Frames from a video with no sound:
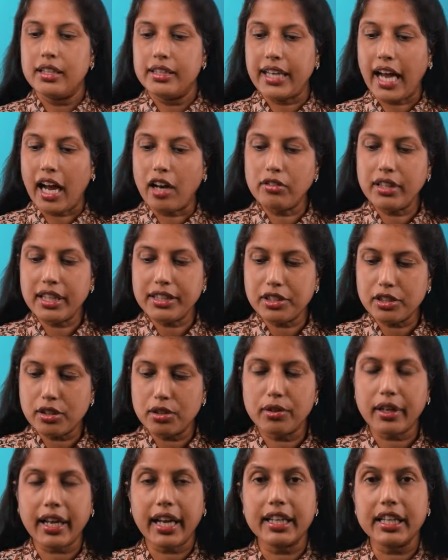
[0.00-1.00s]
Now let's
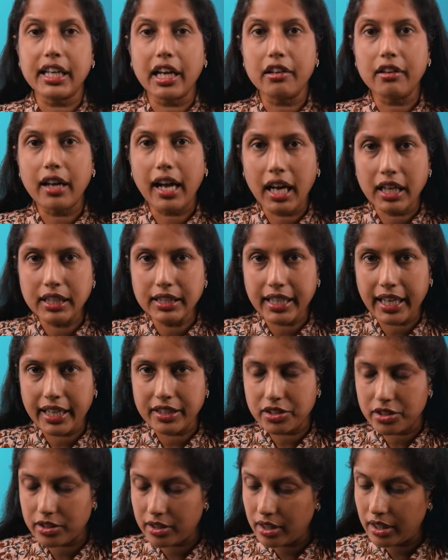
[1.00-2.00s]
look at our
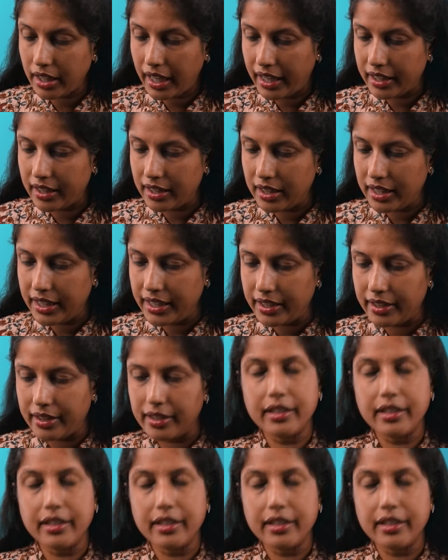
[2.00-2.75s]
unnatural aniline.